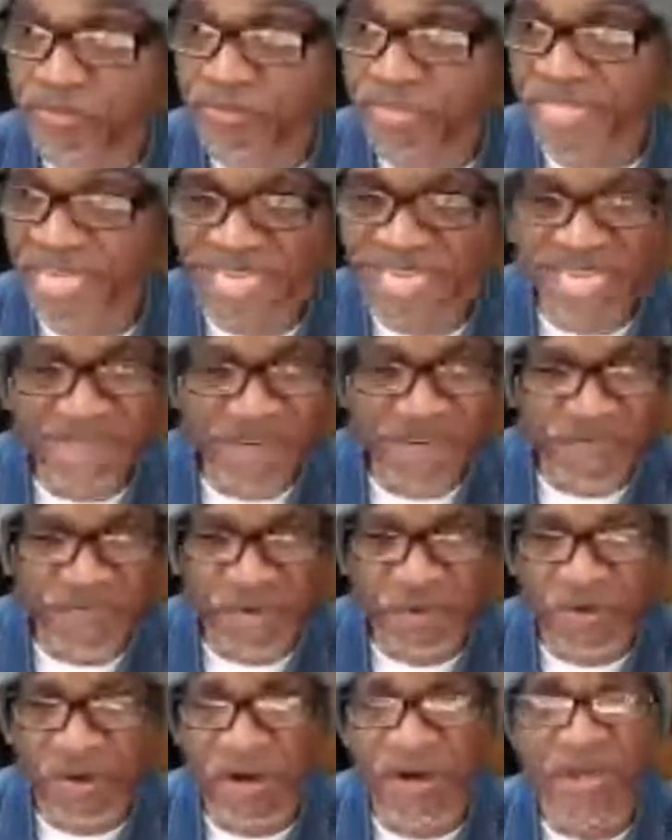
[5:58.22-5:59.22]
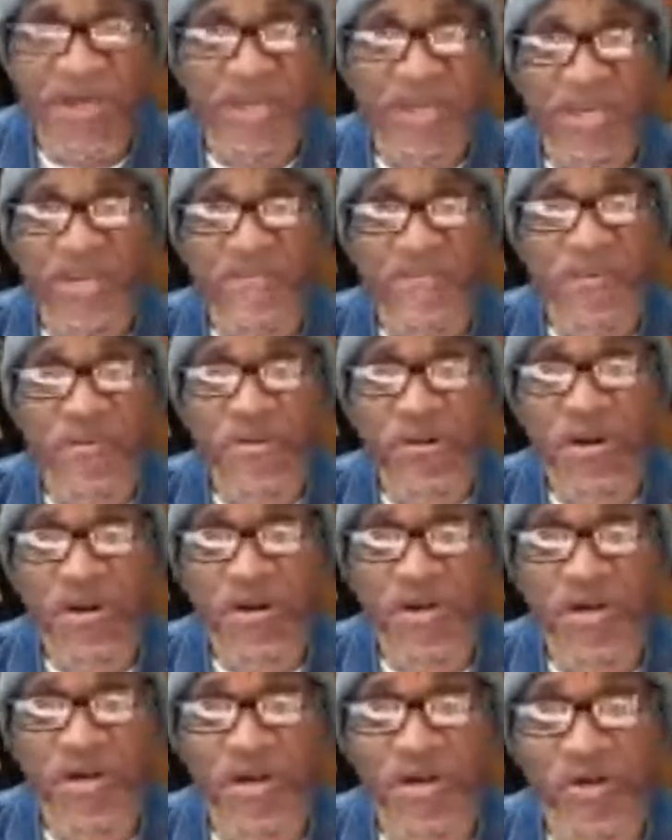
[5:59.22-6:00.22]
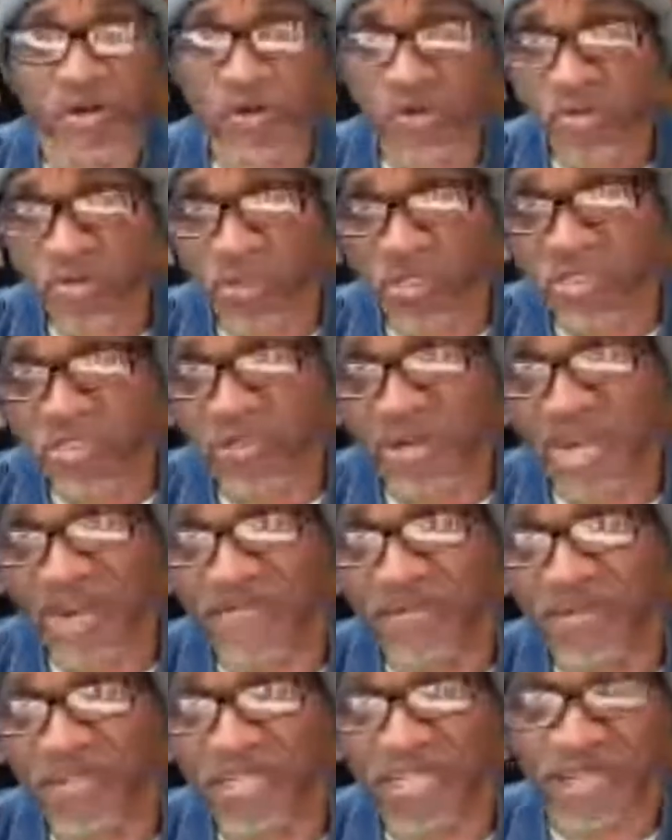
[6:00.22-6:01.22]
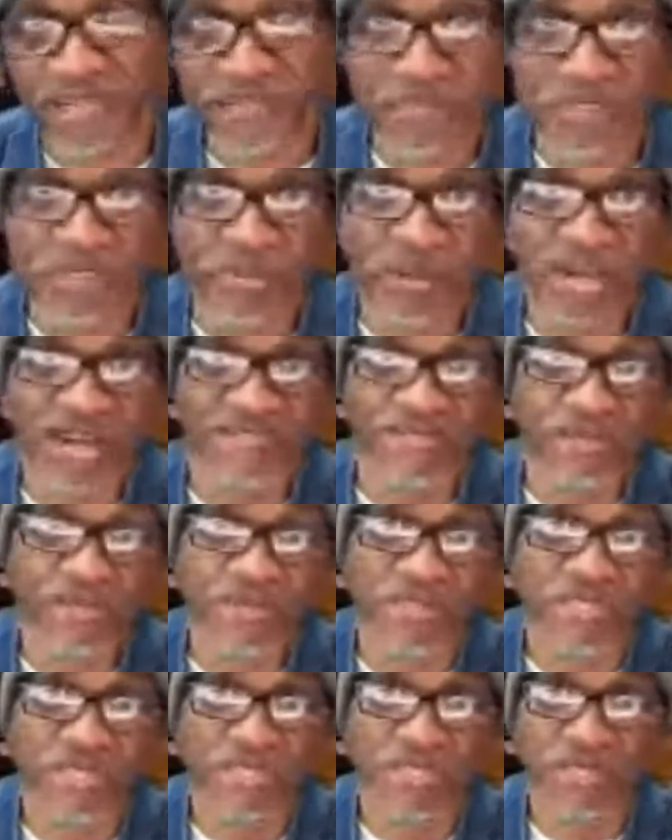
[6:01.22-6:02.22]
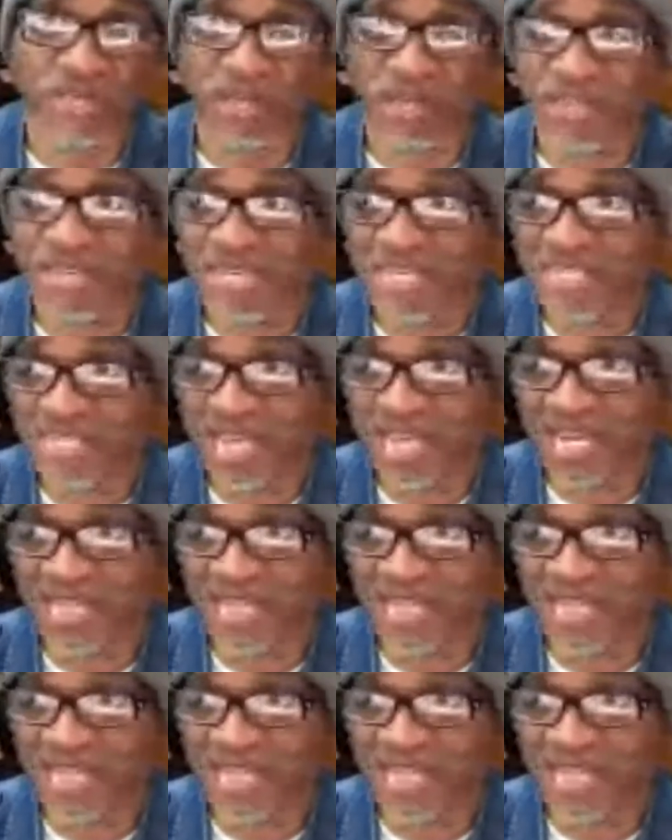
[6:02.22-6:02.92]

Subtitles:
And even if you are Uber driver, Lyft drivers, and things like